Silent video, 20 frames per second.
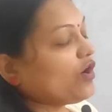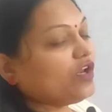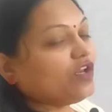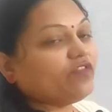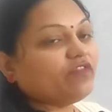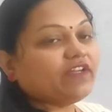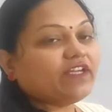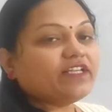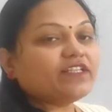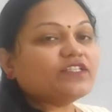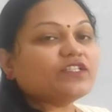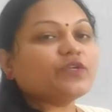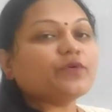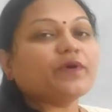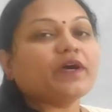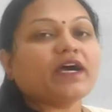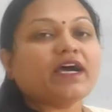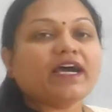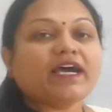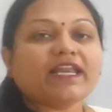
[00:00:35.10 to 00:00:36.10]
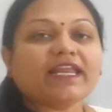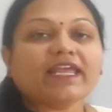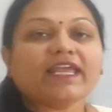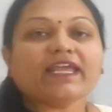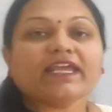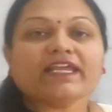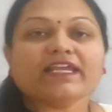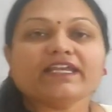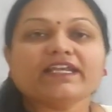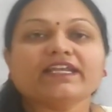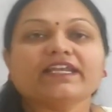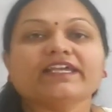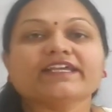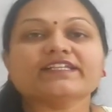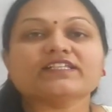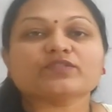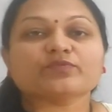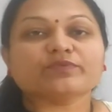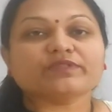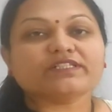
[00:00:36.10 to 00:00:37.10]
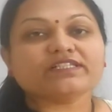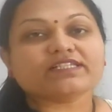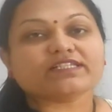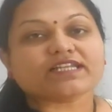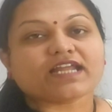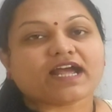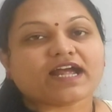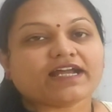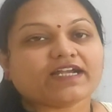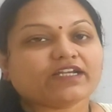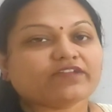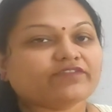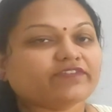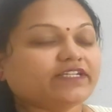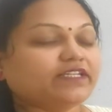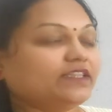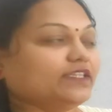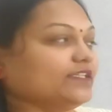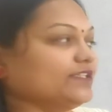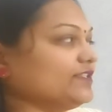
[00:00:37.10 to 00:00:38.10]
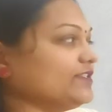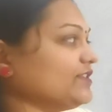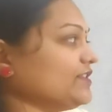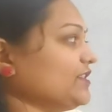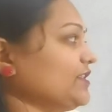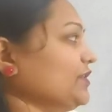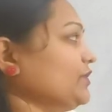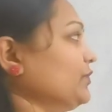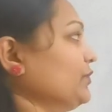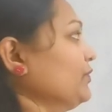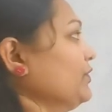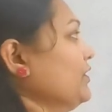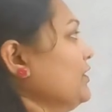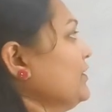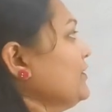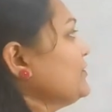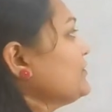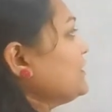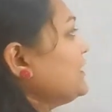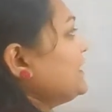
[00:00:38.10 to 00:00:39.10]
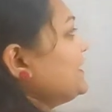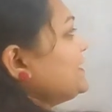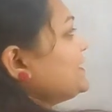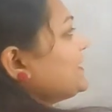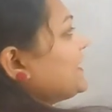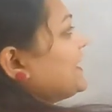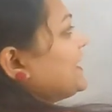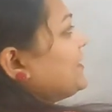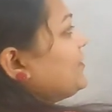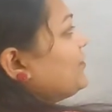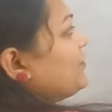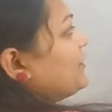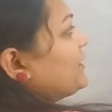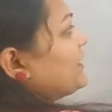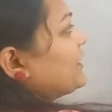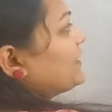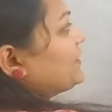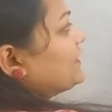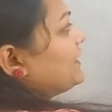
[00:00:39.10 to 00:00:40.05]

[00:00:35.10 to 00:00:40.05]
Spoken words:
always your array index will start with 0. So let's take one